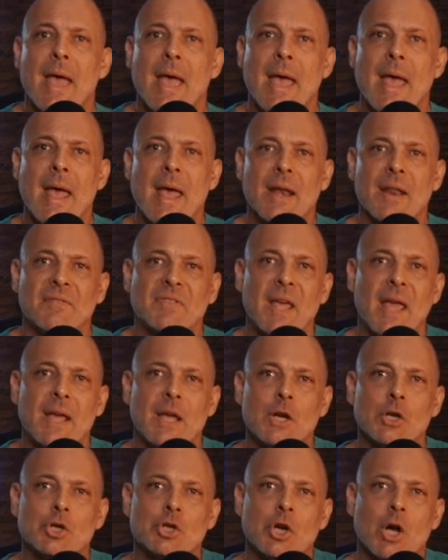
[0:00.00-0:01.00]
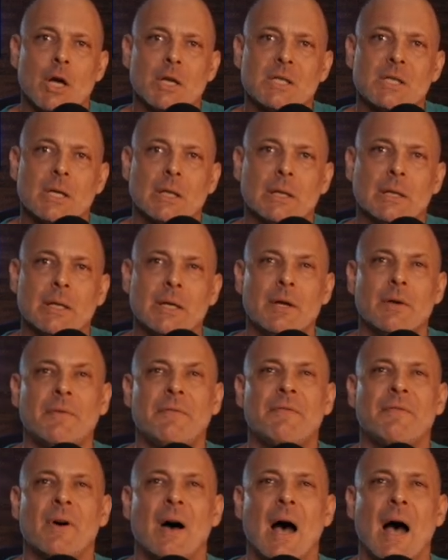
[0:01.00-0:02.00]
And if they could just
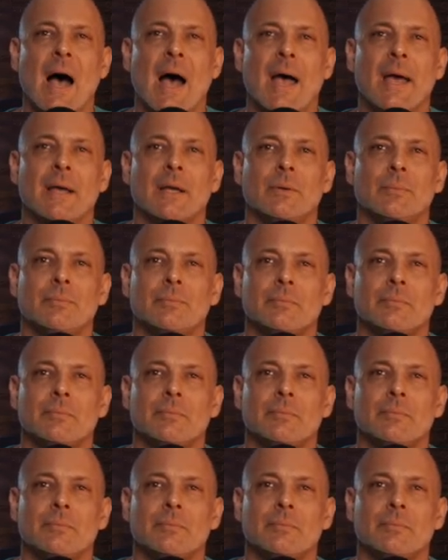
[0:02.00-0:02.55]
solidify